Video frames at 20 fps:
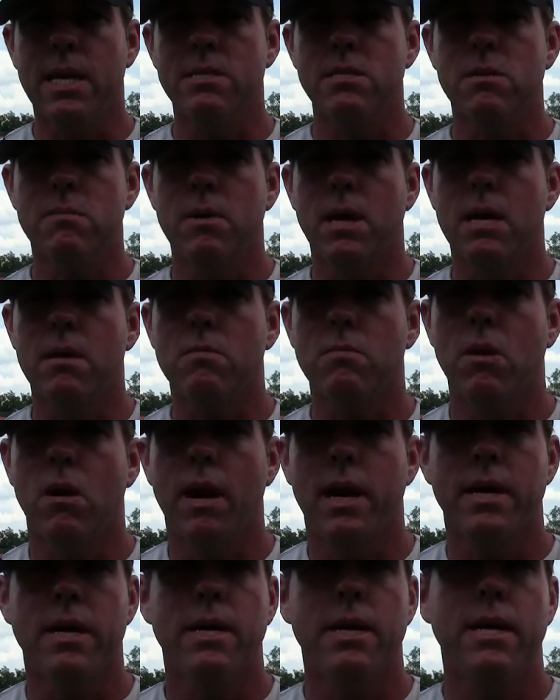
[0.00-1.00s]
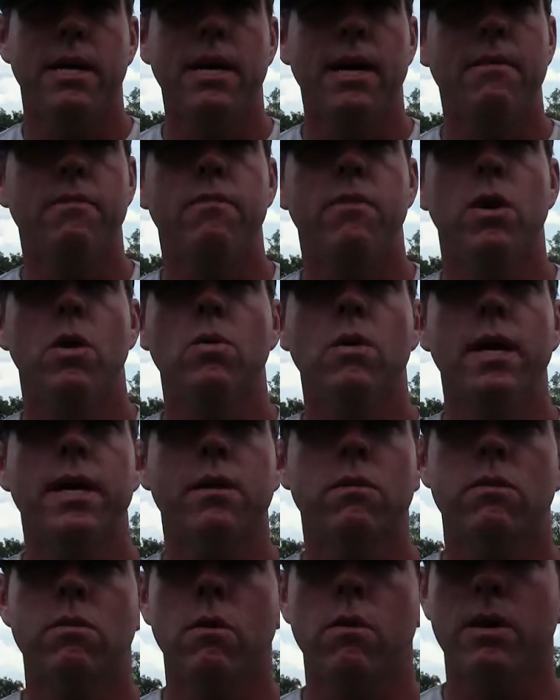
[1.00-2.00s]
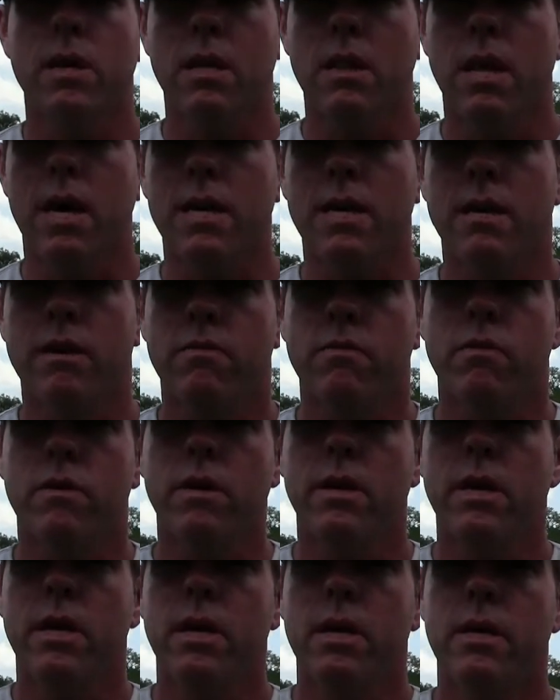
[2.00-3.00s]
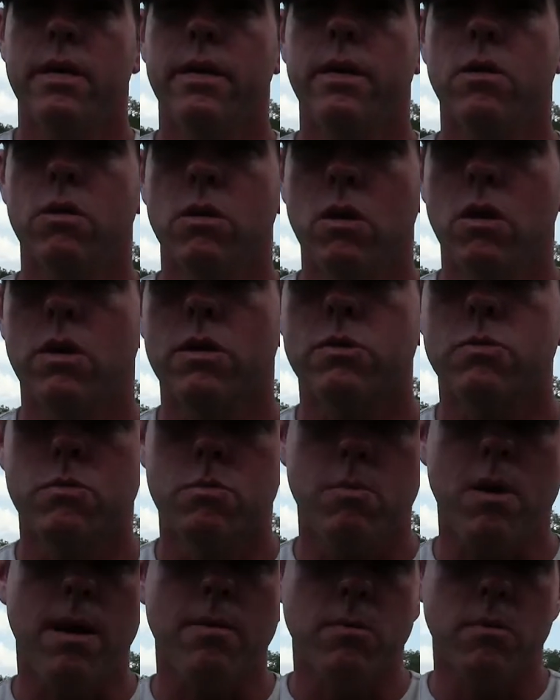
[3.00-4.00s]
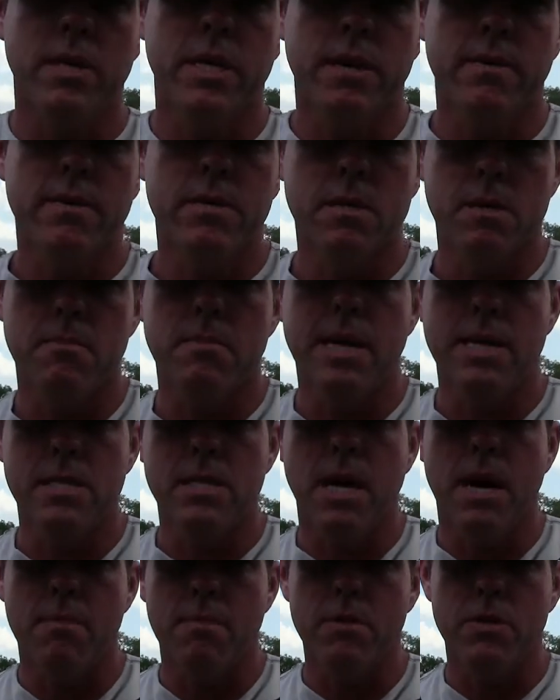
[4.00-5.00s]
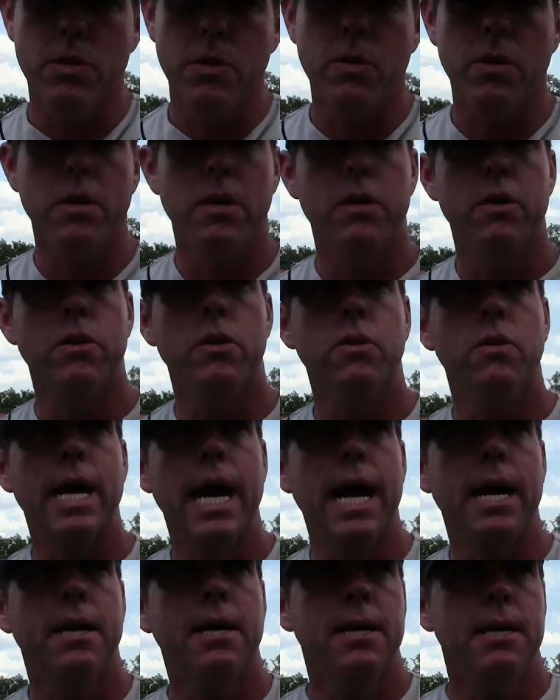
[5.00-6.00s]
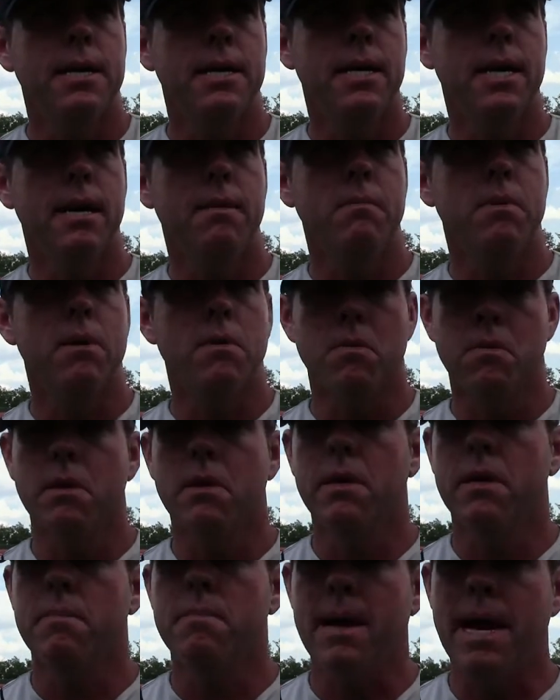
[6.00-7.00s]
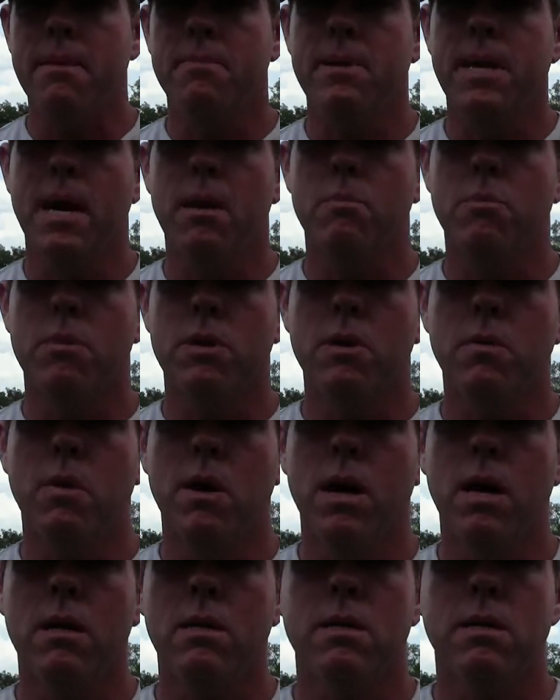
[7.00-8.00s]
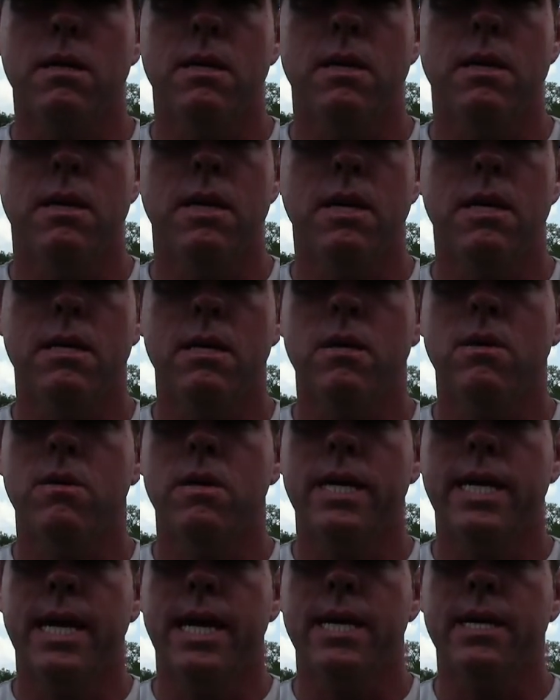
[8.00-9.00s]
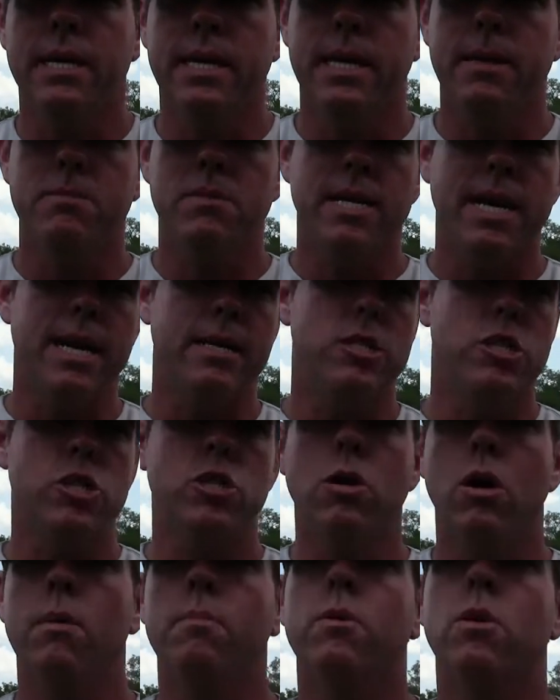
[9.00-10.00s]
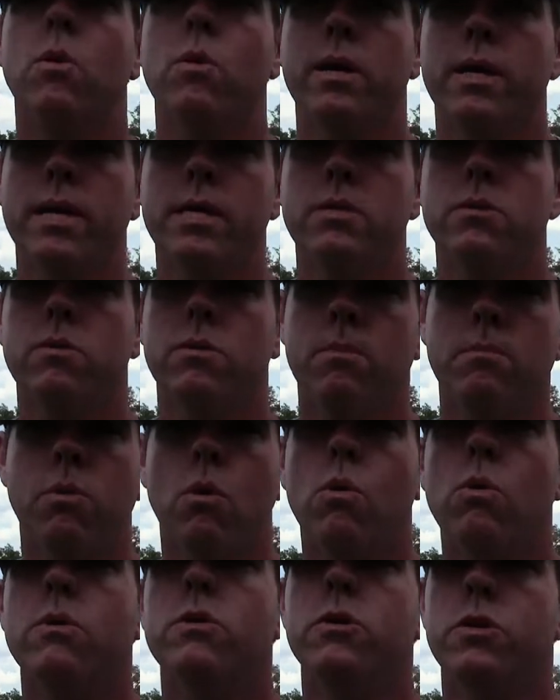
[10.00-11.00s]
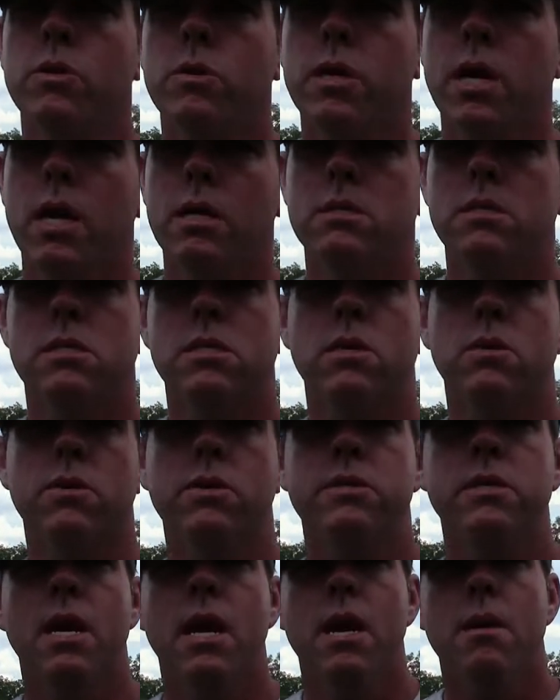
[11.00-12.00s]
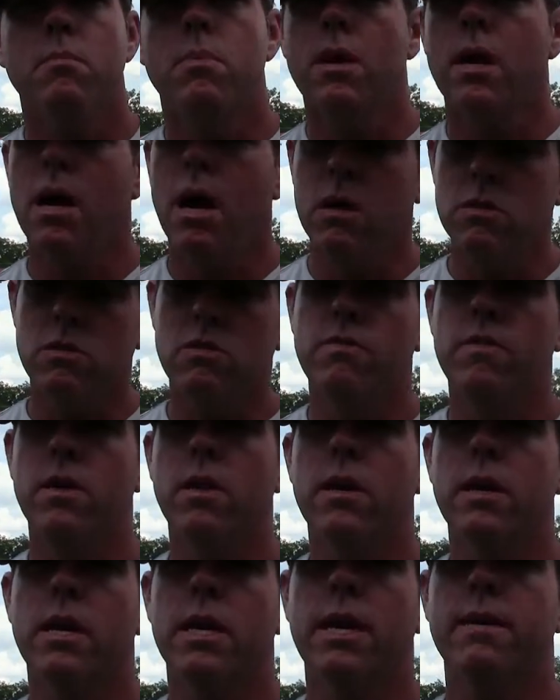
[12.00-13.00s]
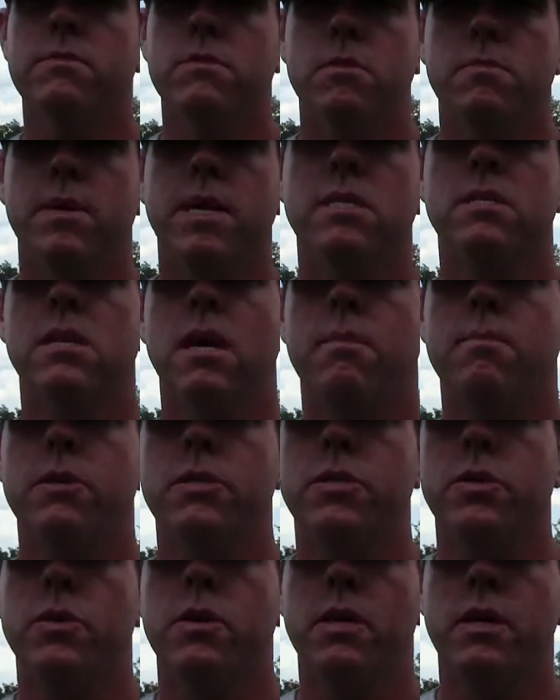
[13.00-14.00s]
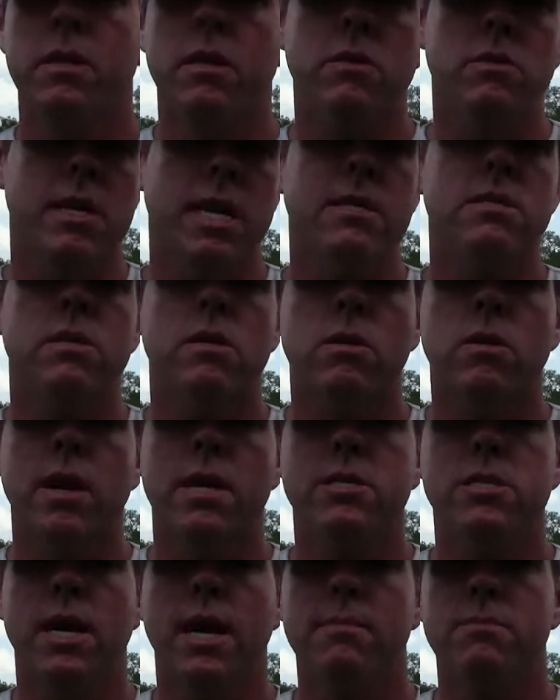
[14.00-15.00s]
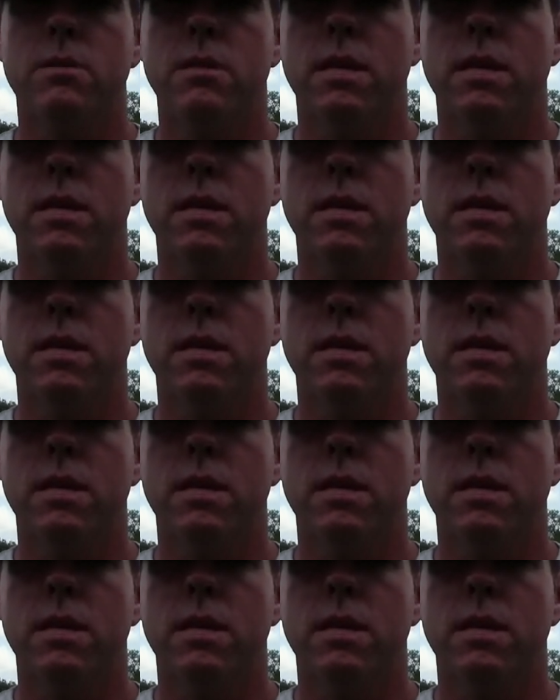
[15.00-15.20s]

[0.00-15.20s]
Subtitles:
that's the bottom line. And I felt like throwing a lot of different, you know, looks would probably give us the best opportunity to do that. But it really mapped out pretty well. And you know, again, it keeps guys sharp going into an important UConn series. But I also felt like it gave us the best opportunity. And those guys did a great job